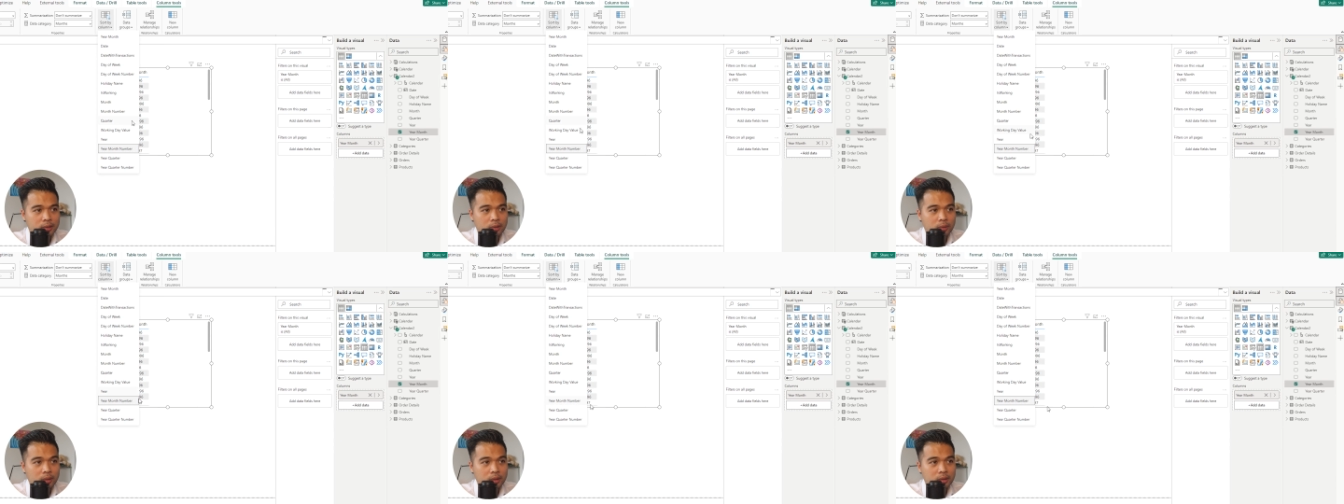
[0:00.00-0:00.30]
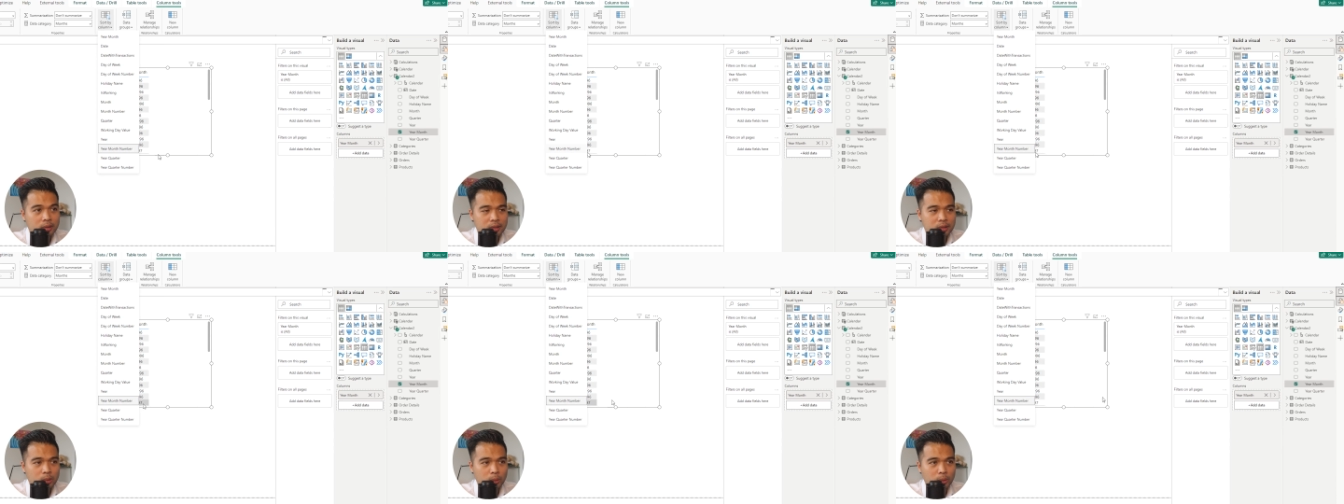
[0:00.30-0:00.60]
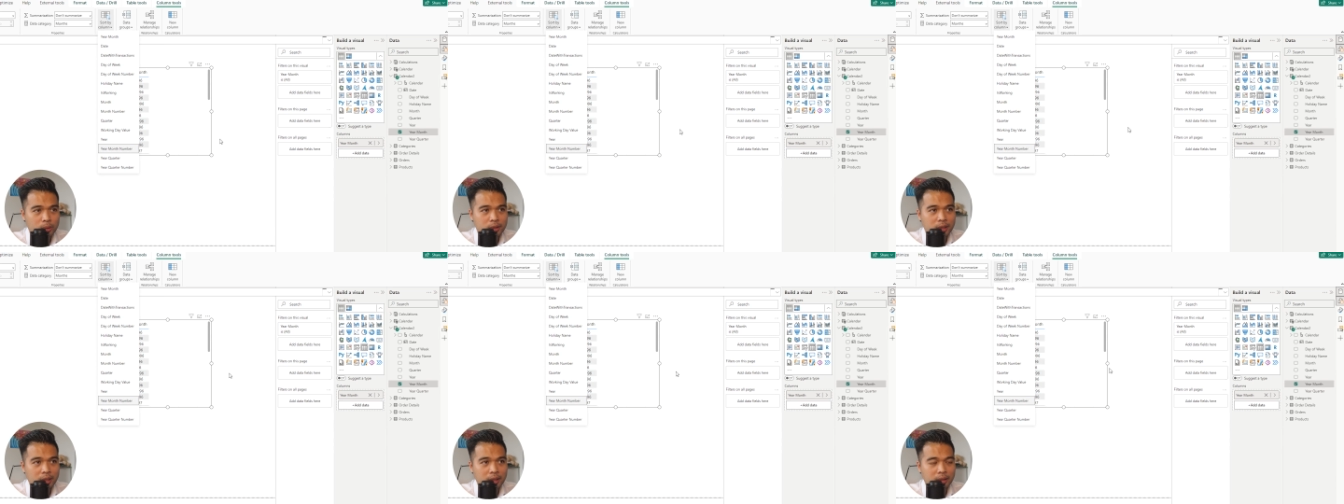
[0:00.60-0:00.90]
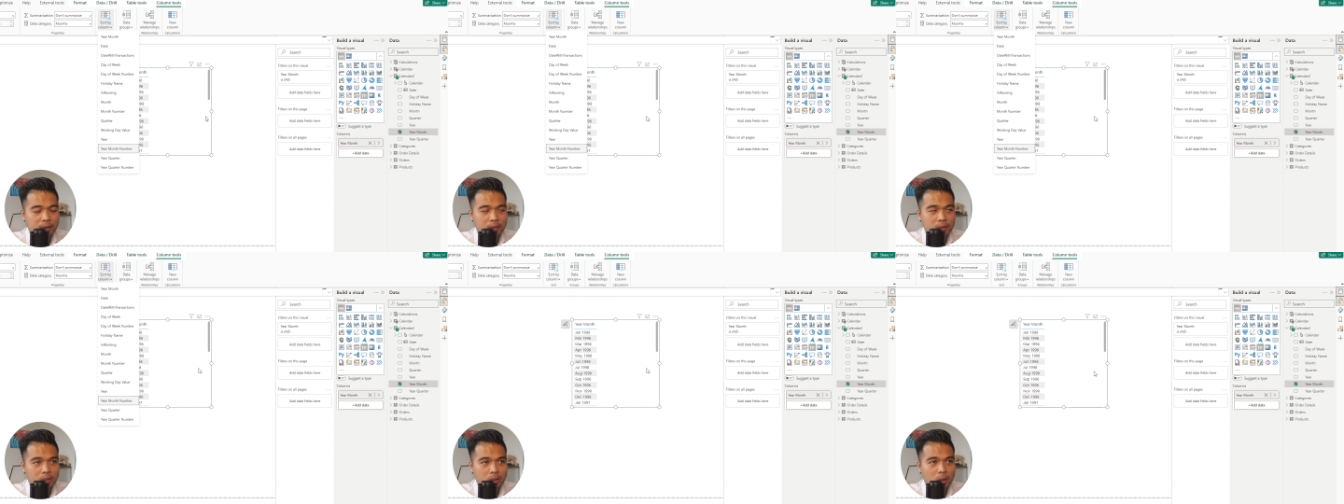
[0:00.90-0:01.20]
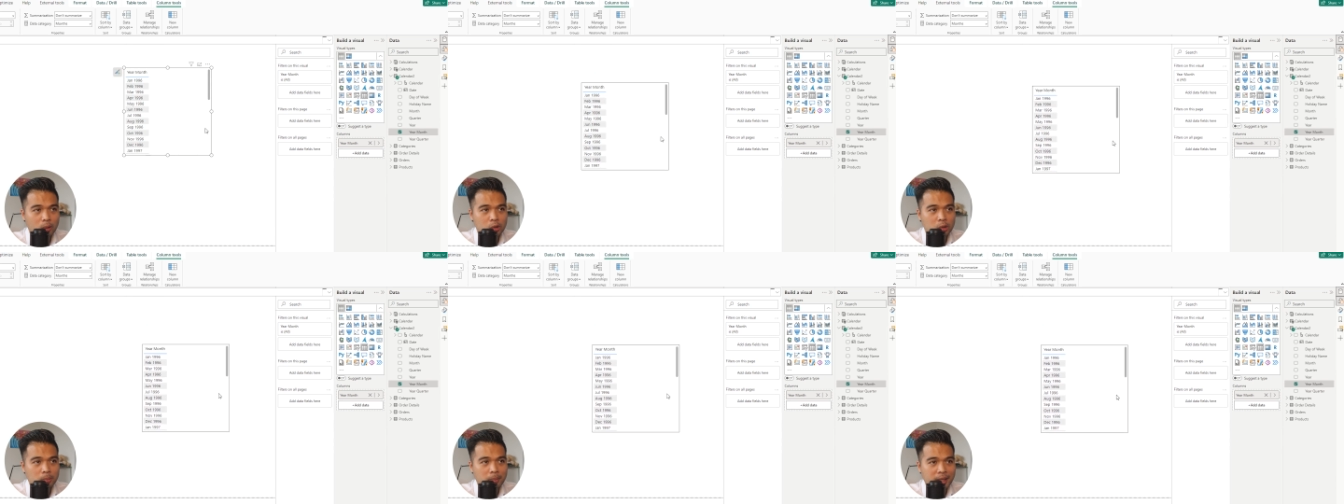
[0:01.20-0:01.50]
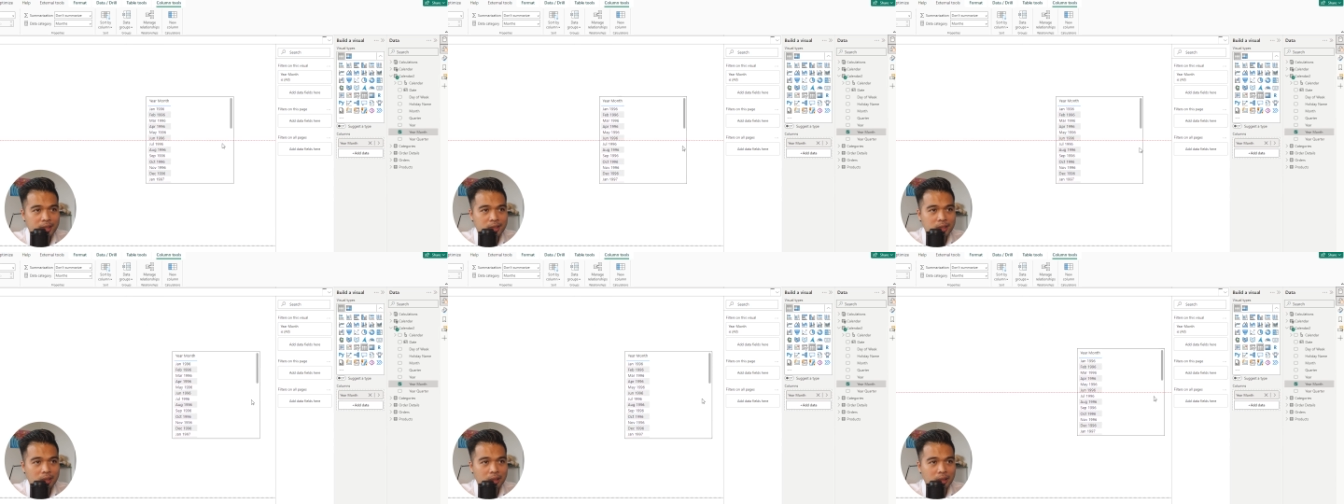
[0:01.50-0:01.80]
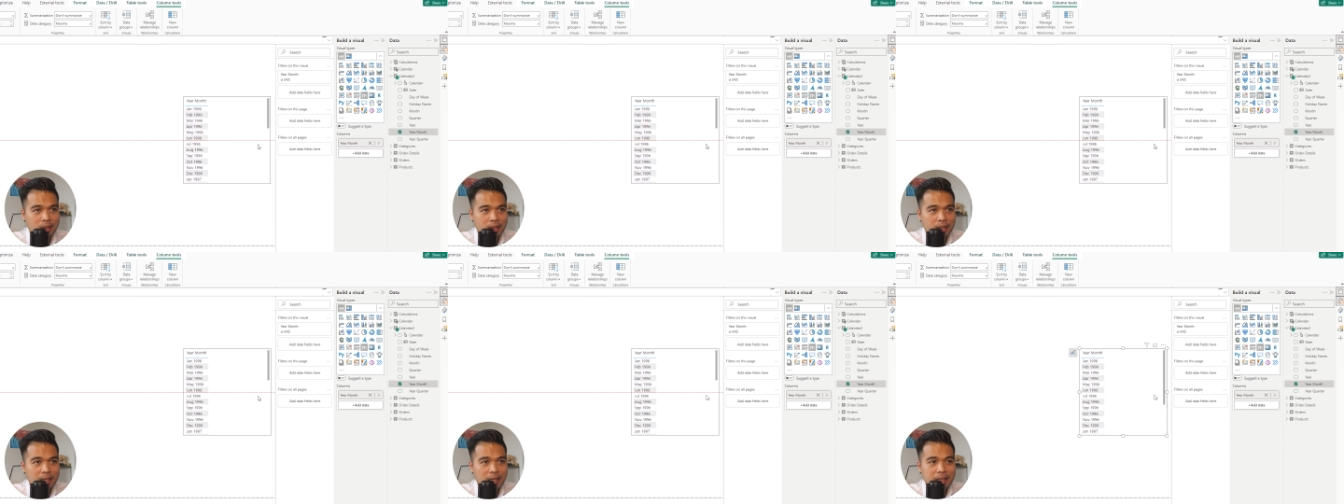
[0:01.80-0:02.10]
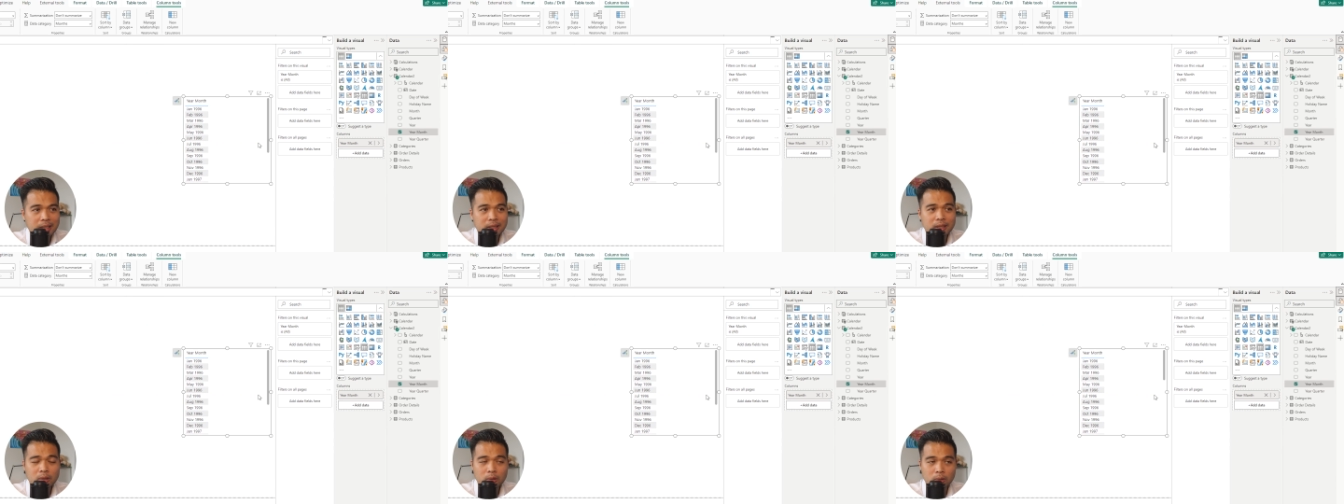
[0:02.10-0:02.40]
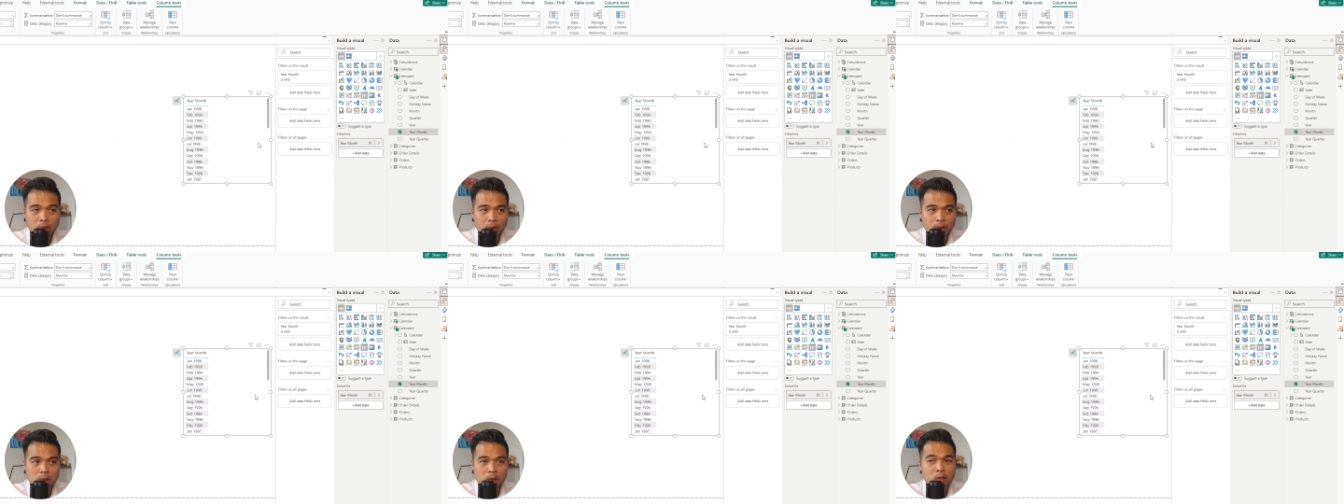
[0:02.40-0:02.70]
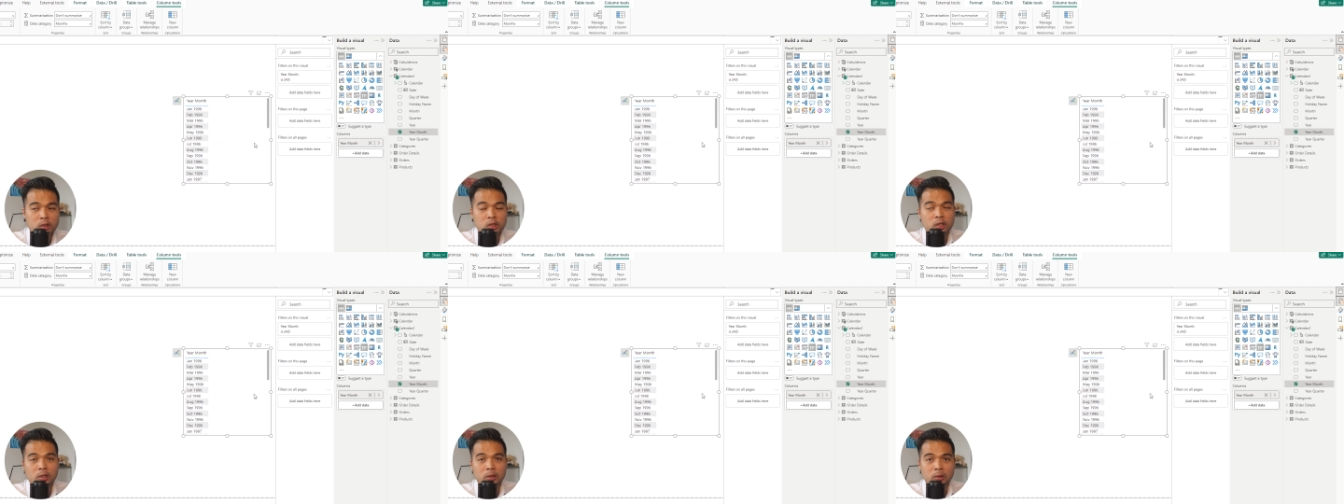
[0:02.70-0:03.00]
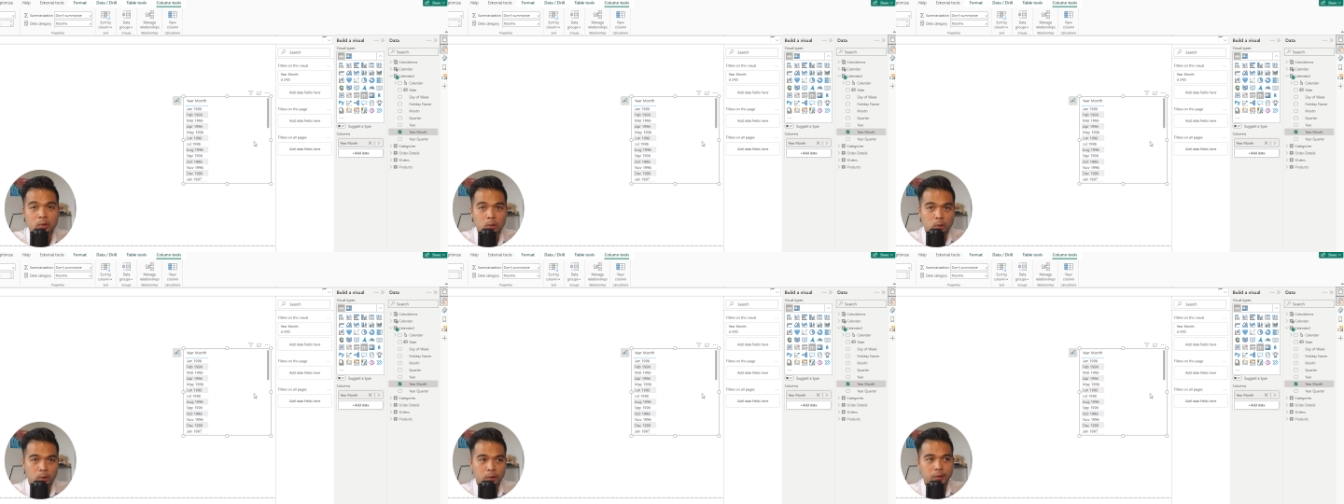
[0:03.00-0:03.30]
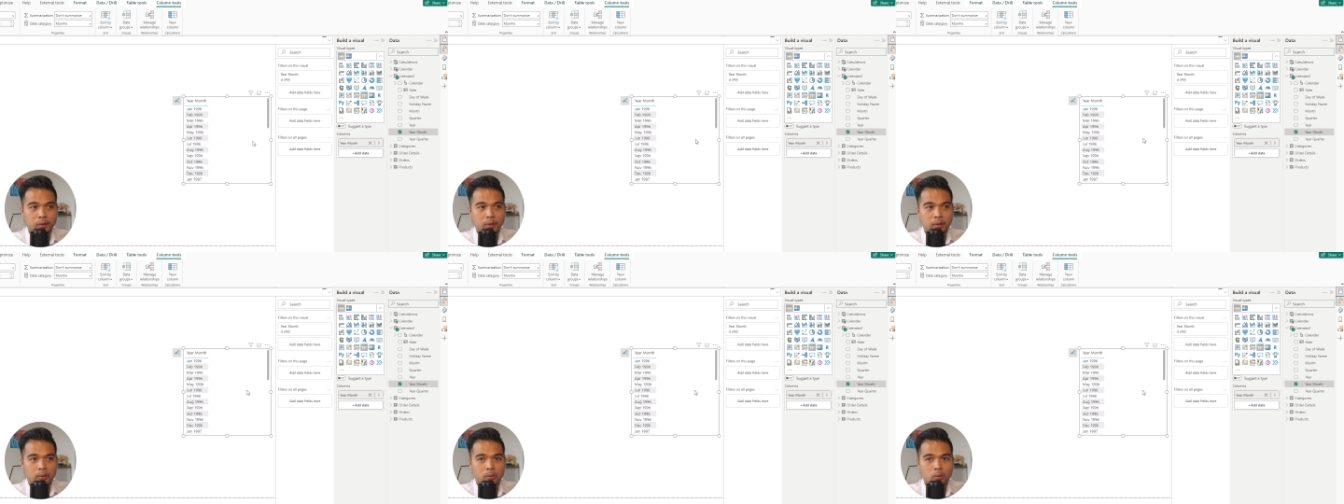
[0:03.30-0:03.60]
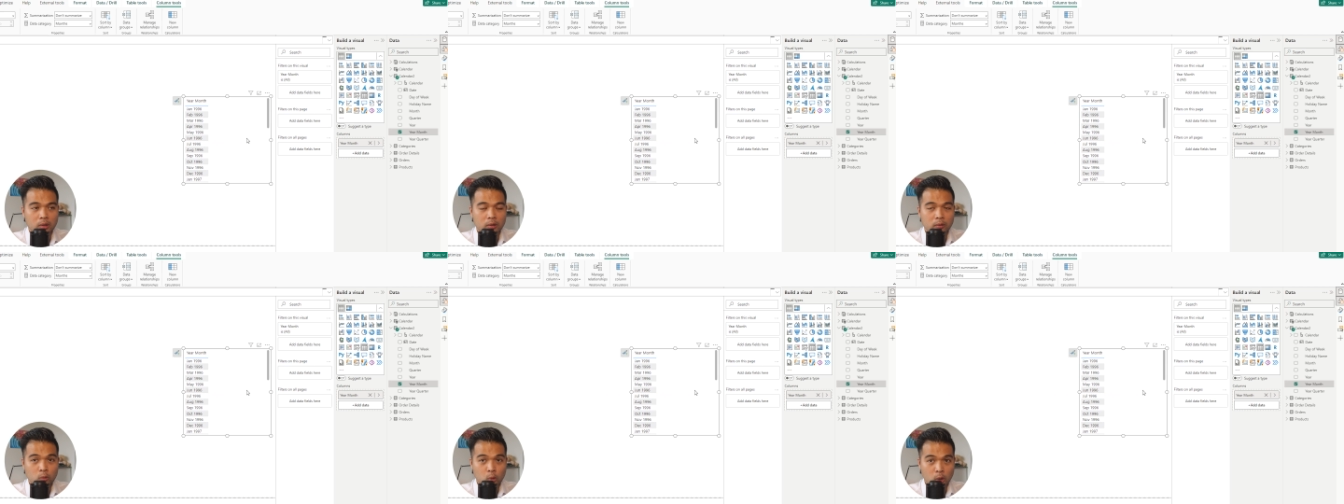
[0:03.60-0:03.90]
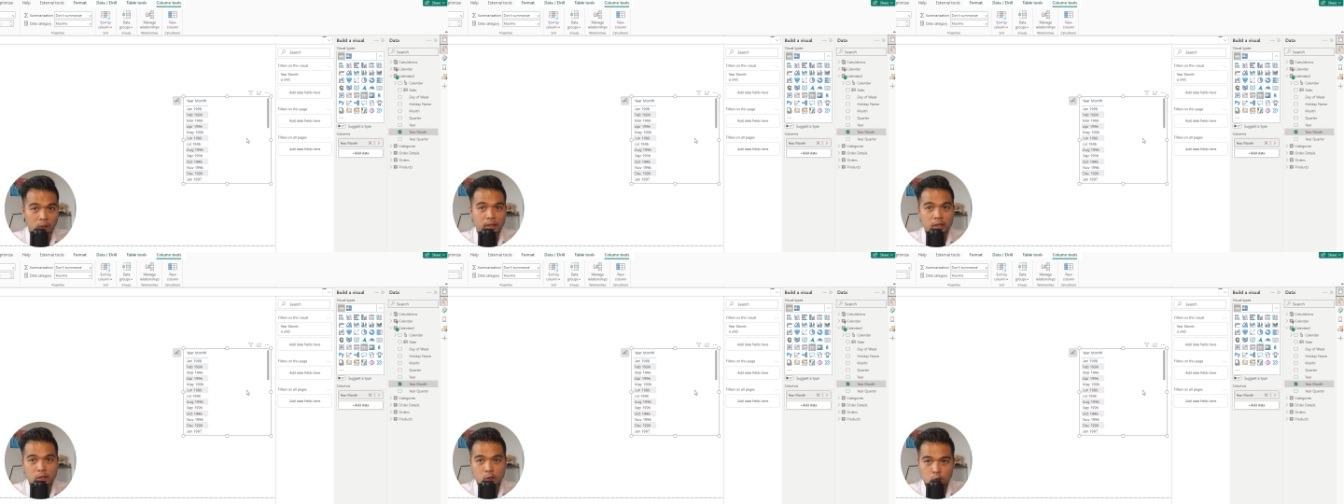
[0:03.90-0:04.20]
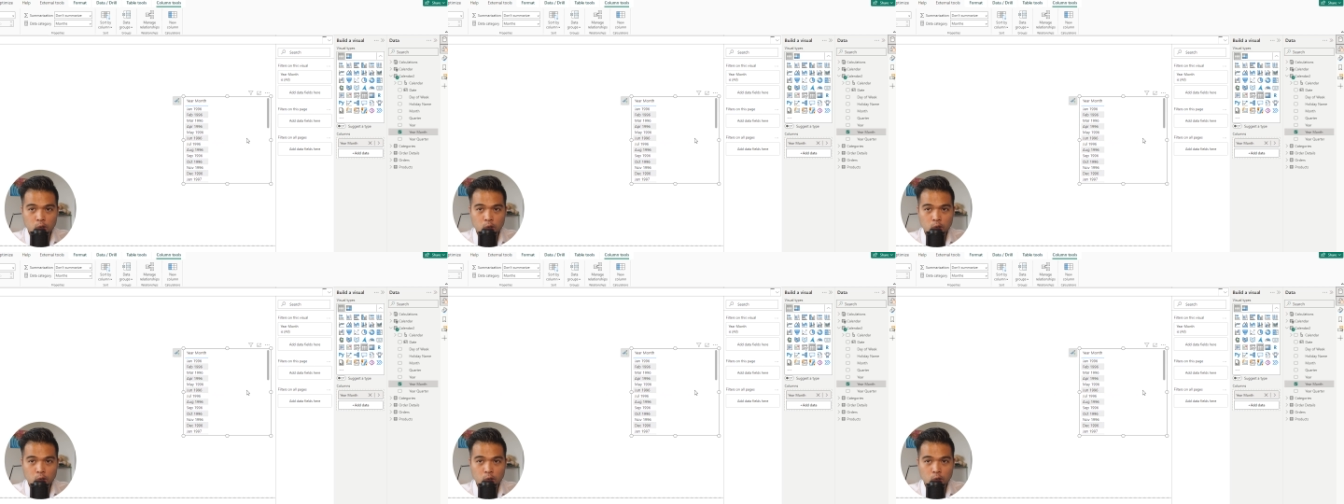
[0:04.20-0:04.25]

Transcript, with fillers: So it's sorting automatically in the chronological order of what it